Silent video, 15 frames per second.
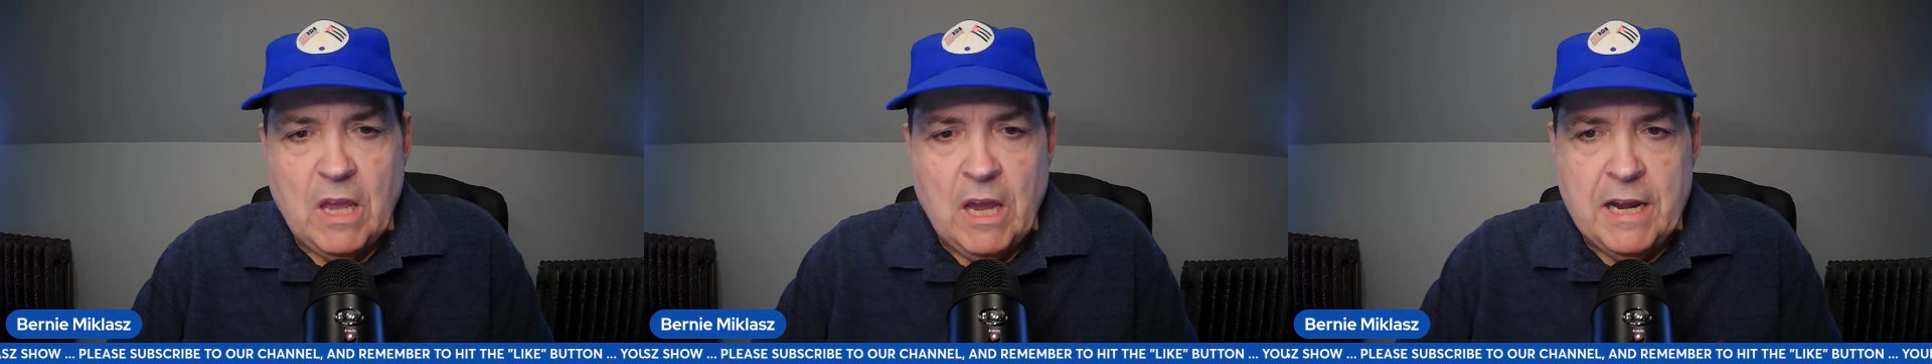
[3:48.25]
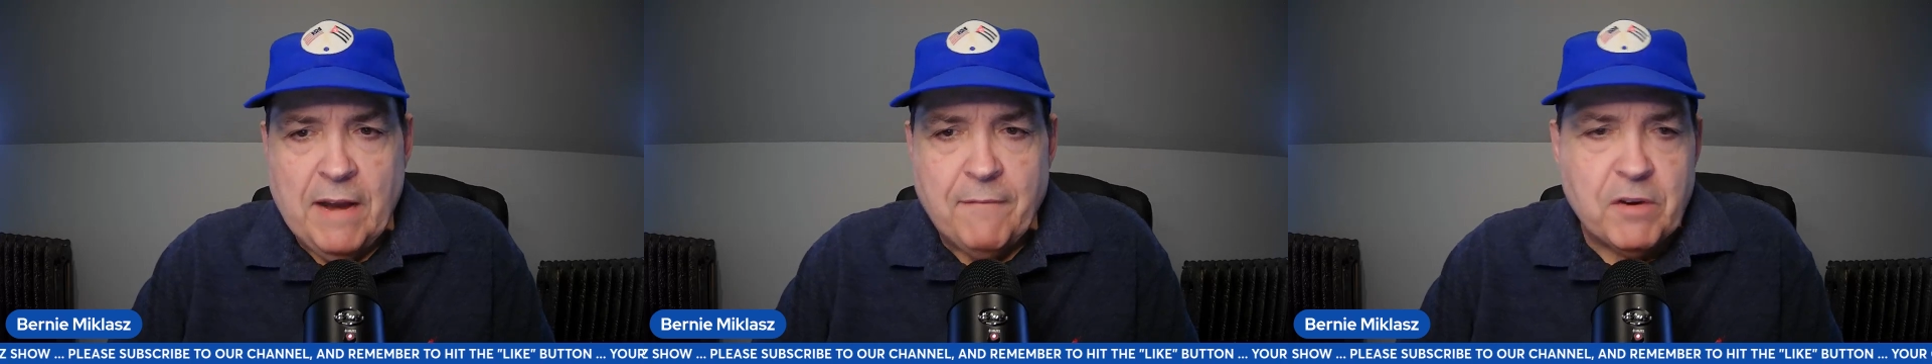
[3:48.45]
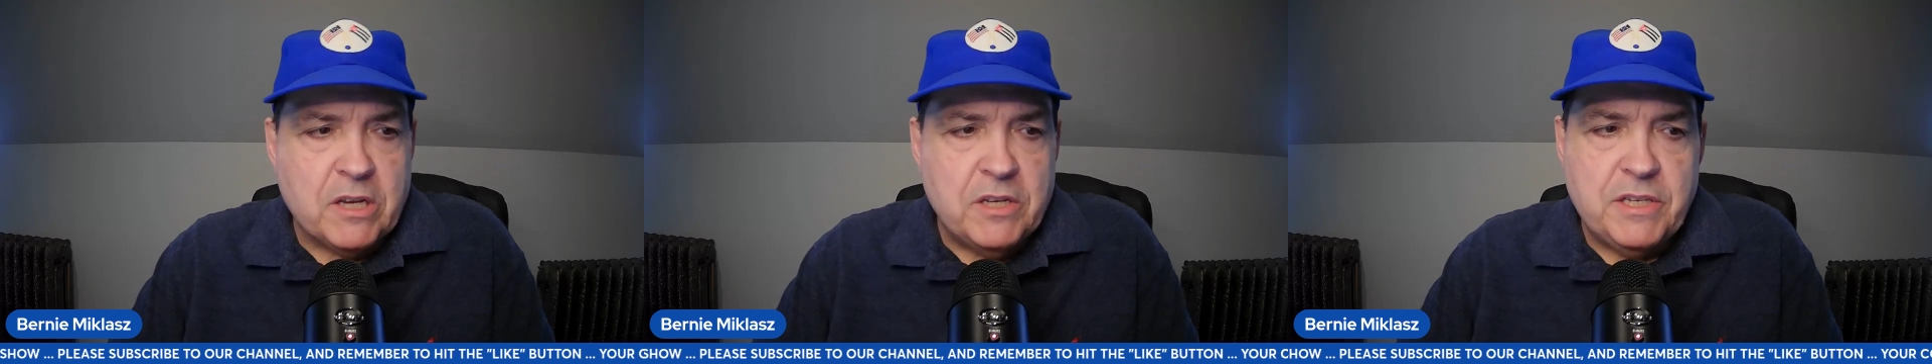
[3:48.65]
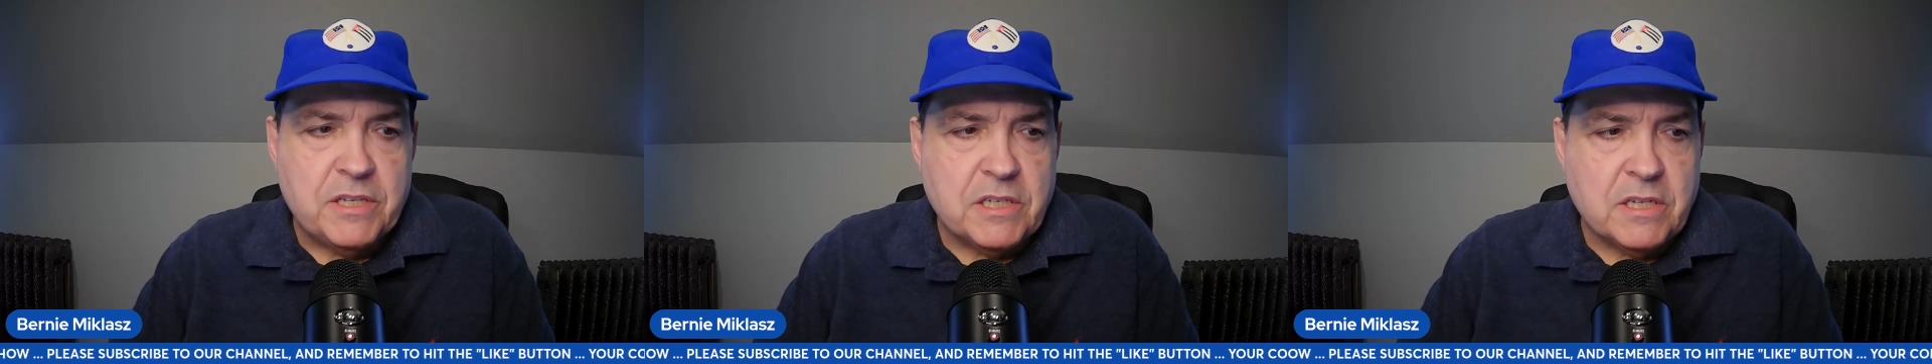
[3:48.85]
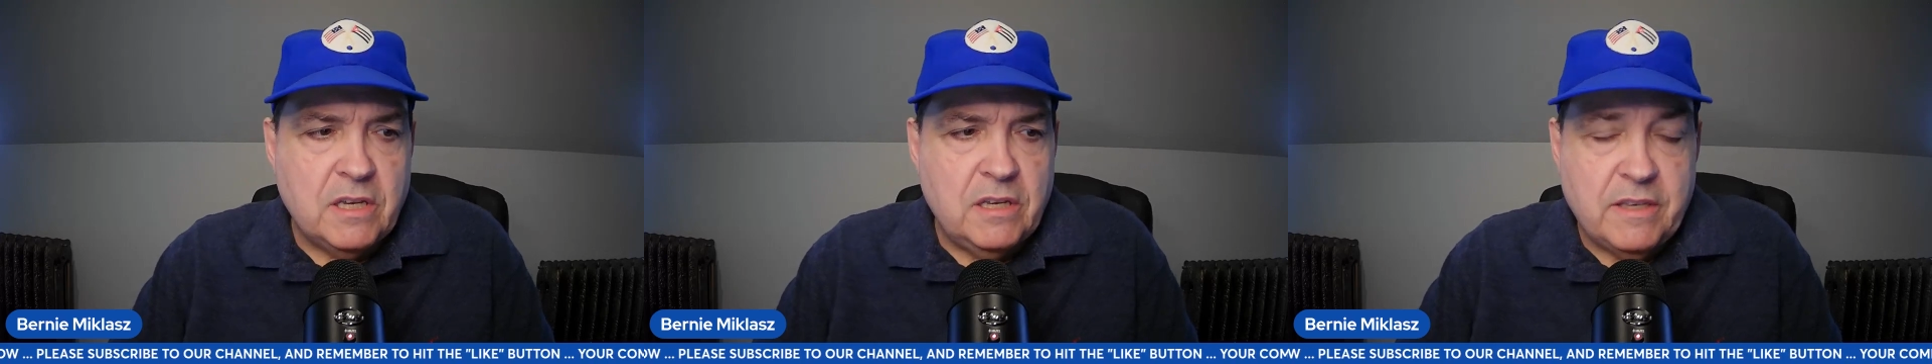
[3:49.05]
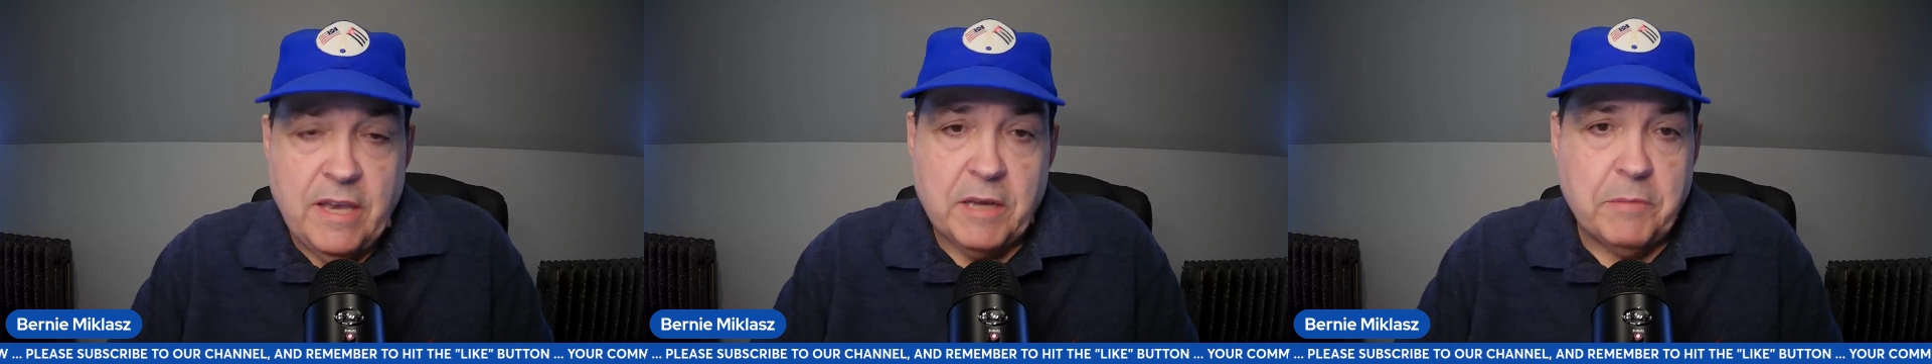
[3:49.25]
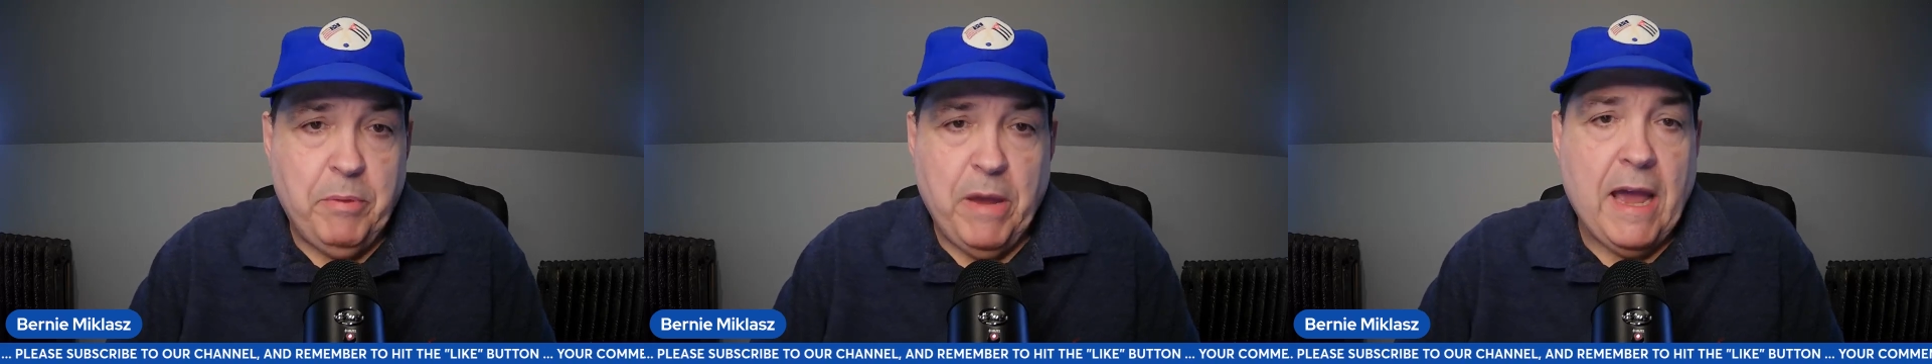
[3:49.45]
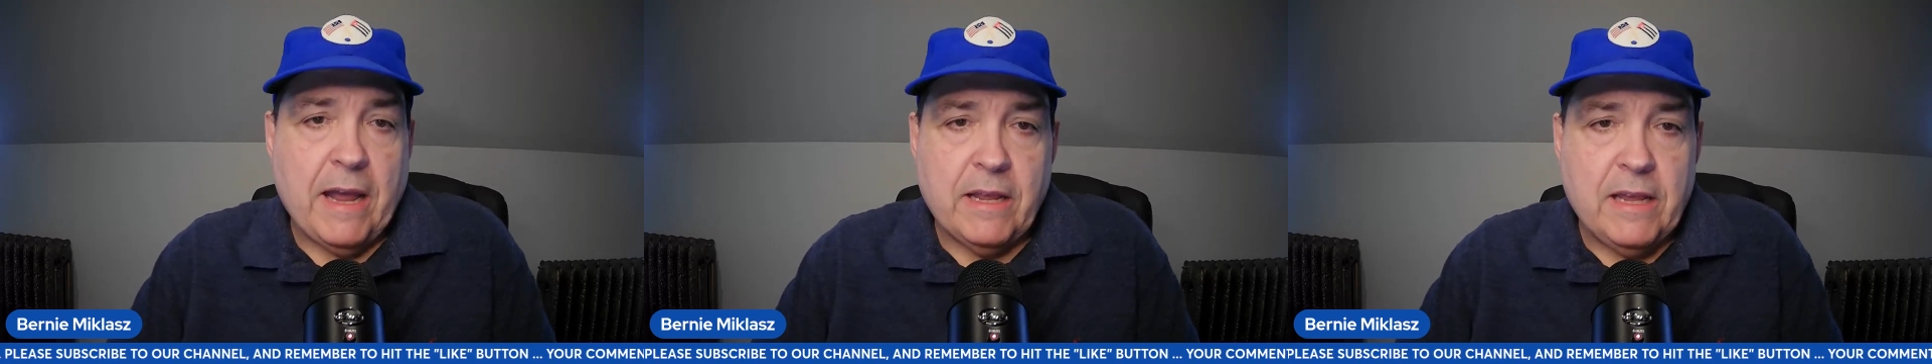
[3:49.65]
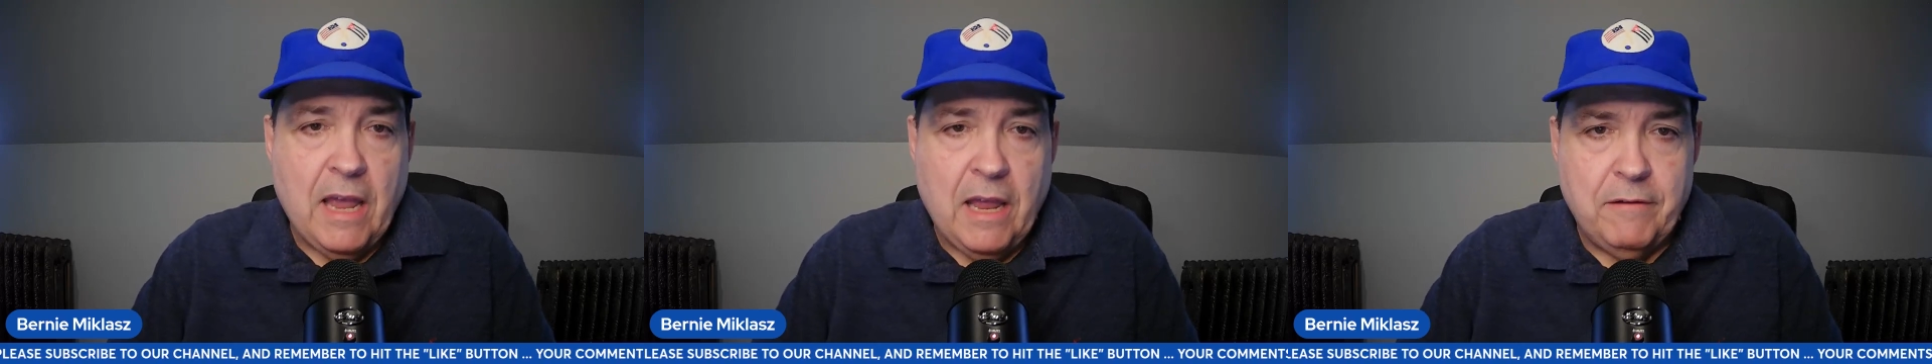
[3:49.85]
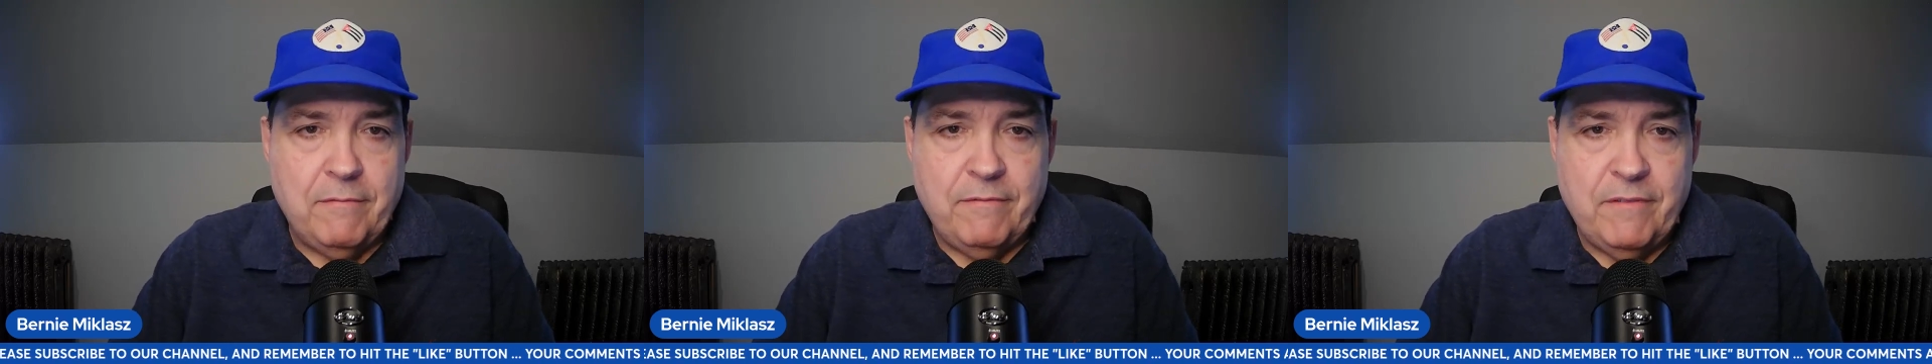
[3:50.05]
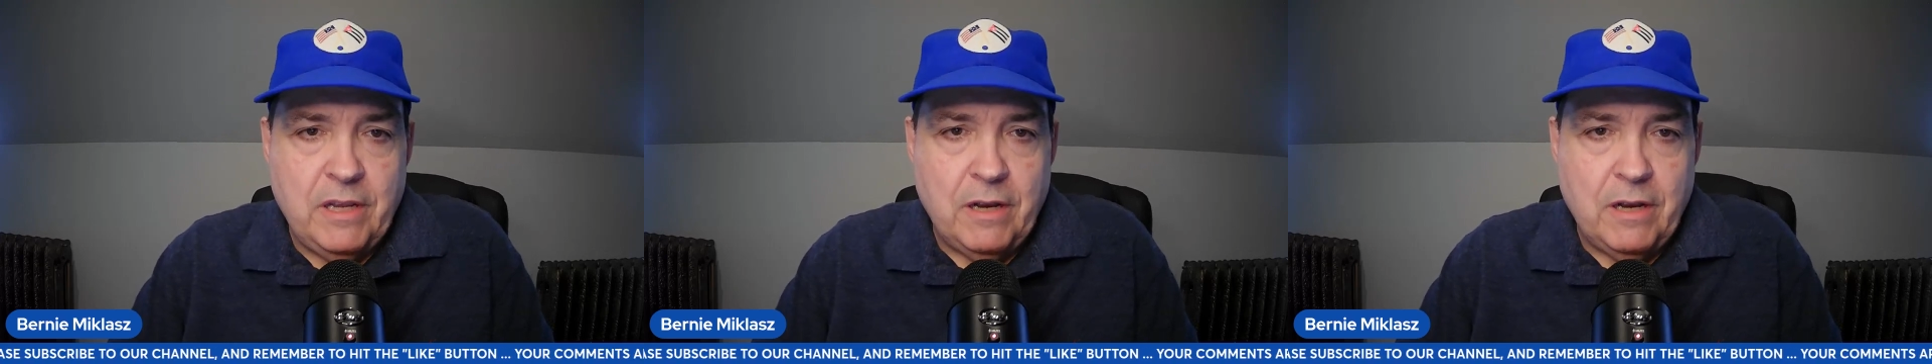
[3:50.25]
I never could just kick back and,